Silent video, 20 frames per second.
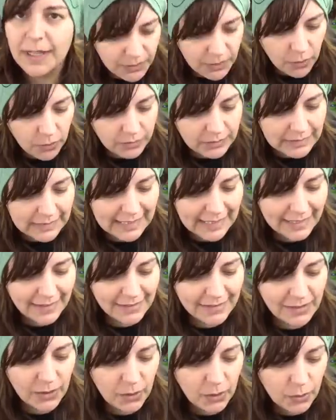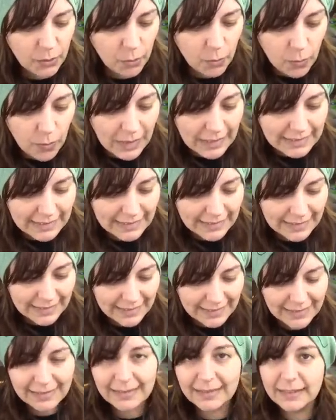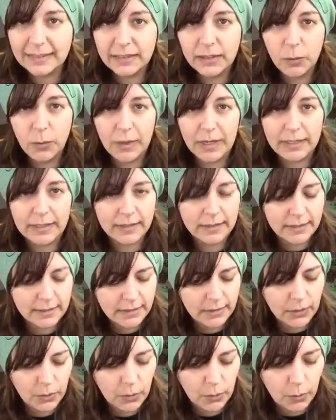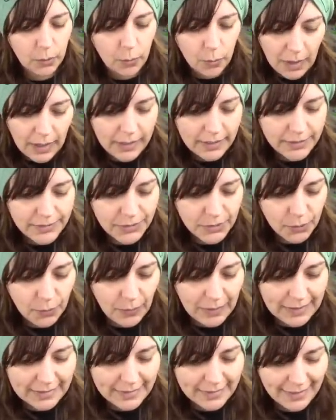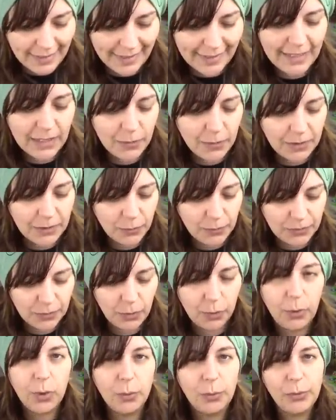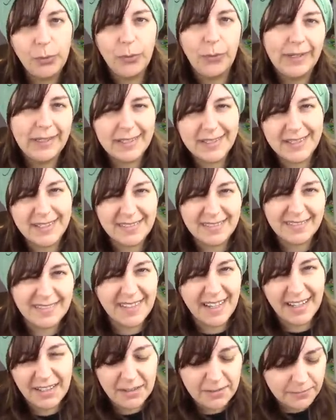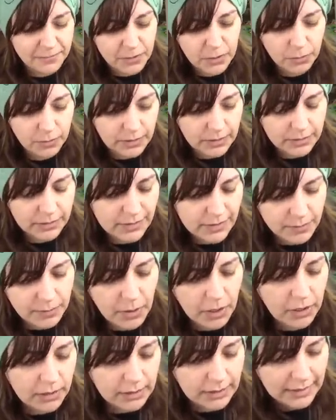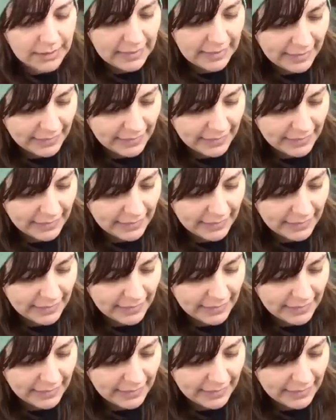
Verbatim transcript: We only get one little one why is there one tiny one when the whole point is kind of to work small?